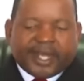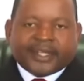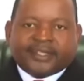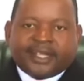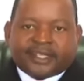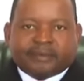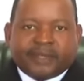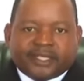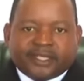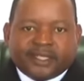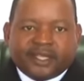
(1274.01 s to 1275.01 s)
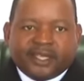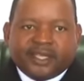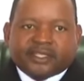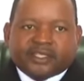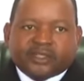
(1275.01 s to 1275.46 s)
adjustment
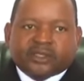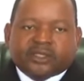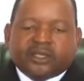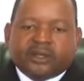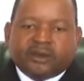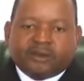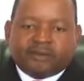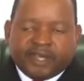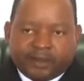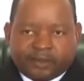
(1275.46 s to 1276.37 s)
is not novel.